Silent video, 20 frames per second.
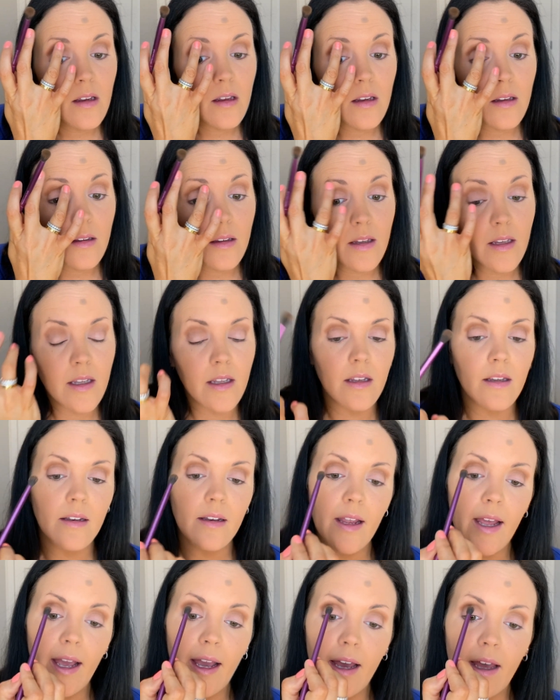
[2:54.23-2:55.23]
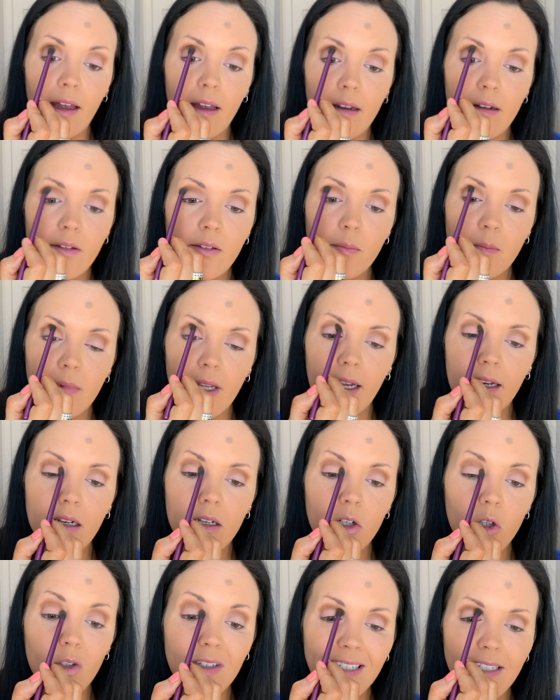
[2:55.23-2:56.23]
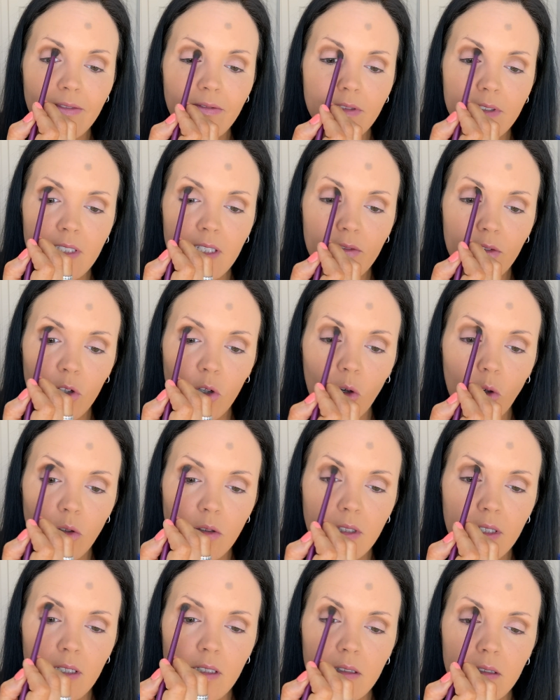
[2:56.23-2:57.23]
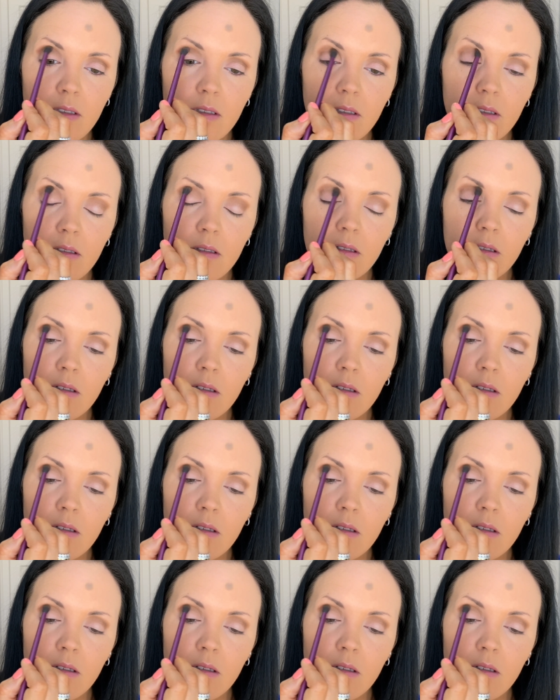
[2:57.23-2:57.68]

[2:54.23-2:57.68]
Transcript: and then had some technical difficulties.